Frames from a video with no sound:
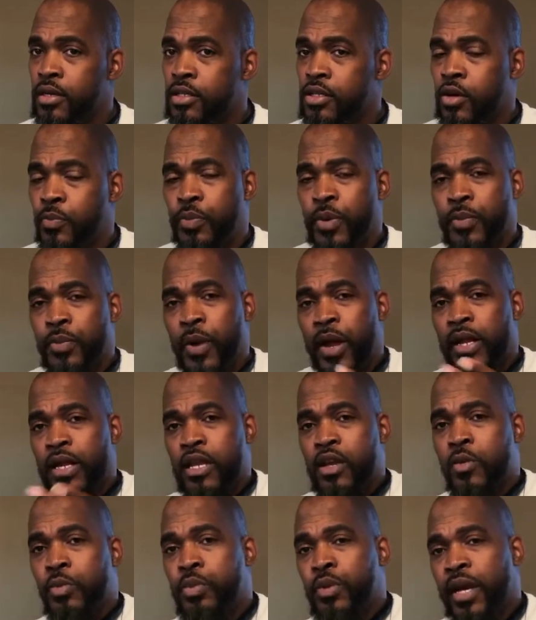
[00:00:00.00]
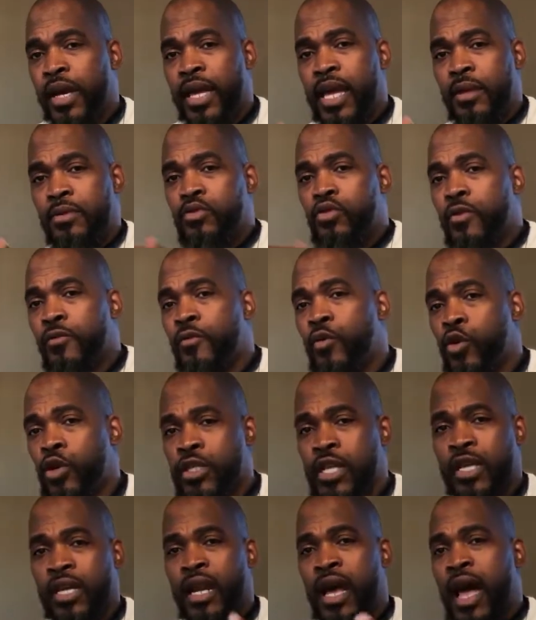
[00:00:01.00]
So prepaid legal plan help to
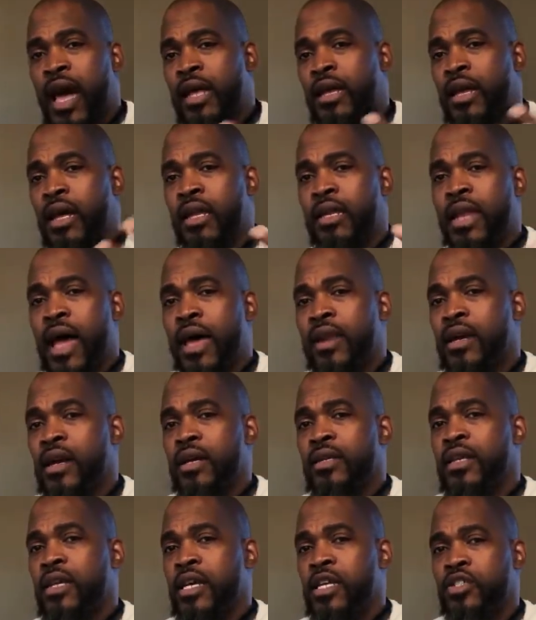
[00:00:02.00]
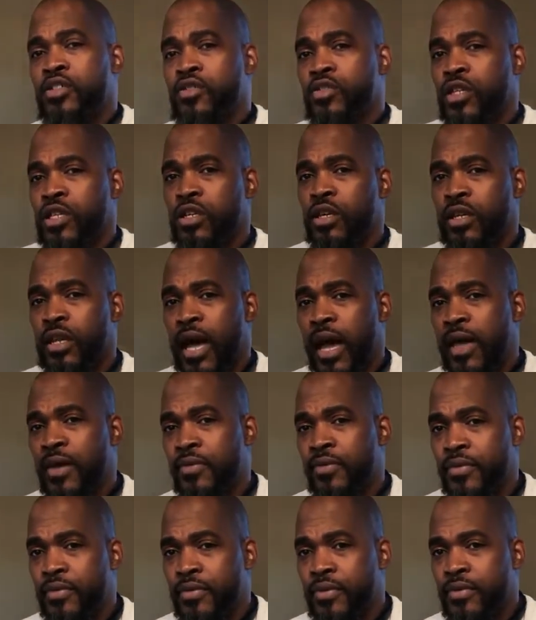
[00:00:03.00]
avoid that and a lot of other issues in your life.
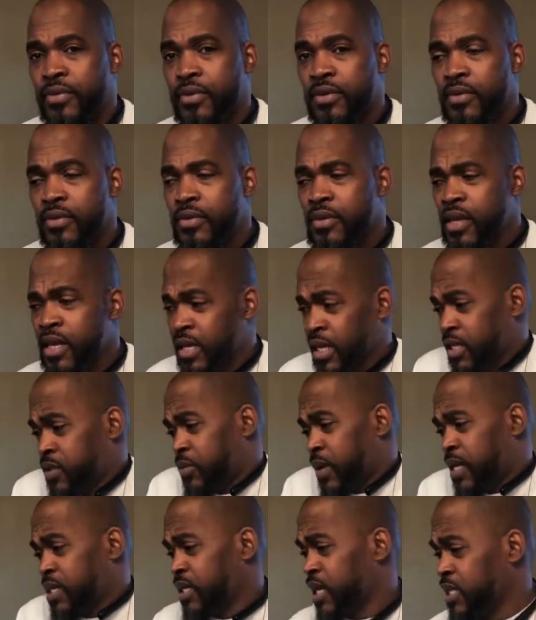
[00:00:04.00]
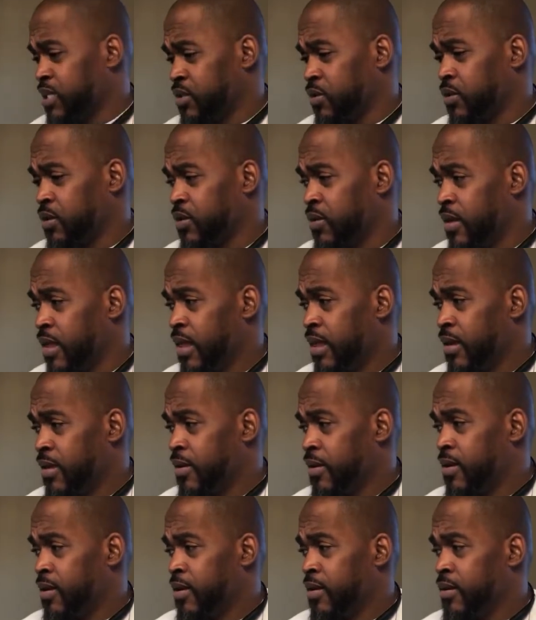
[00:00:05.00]
And that's what I said to them.
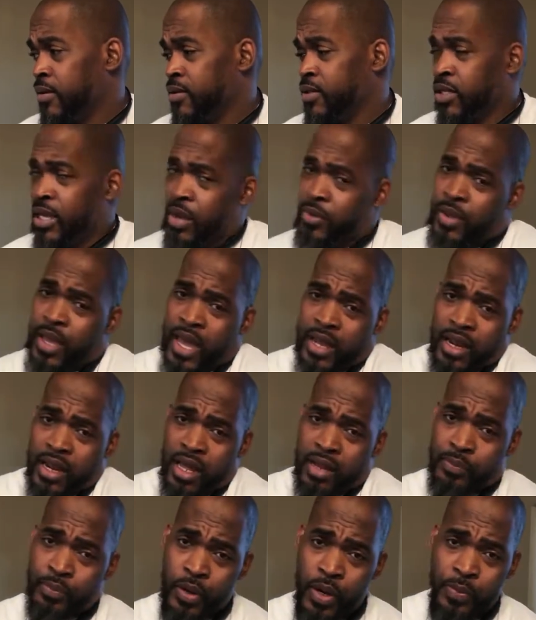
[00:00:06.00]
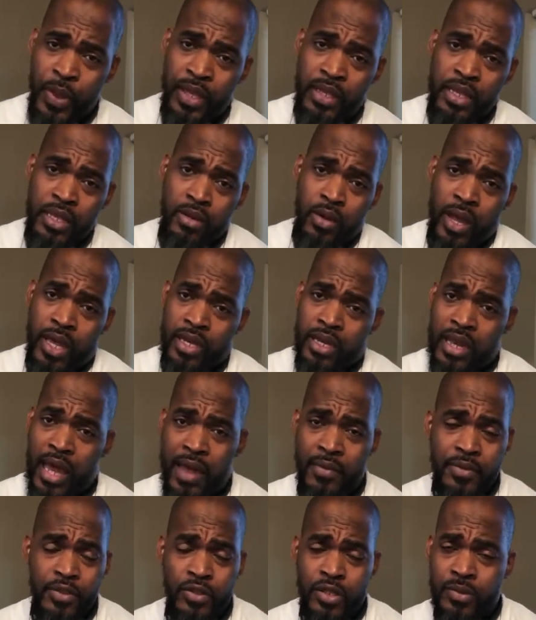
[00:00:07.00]
So now we got a prepaid legal and a
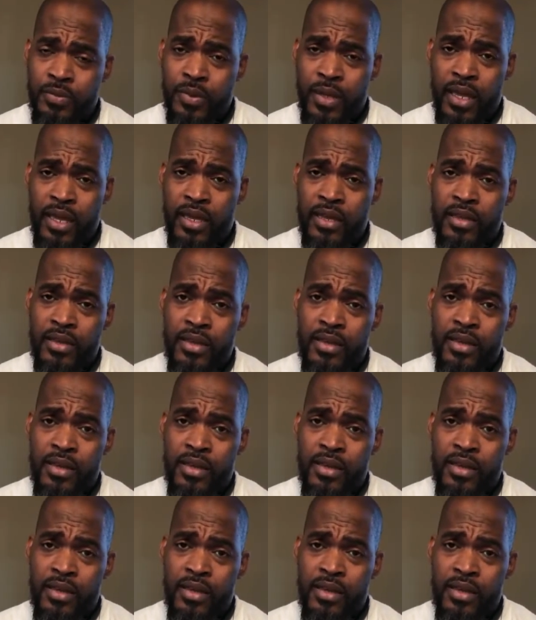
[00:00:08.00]
life insurance plan.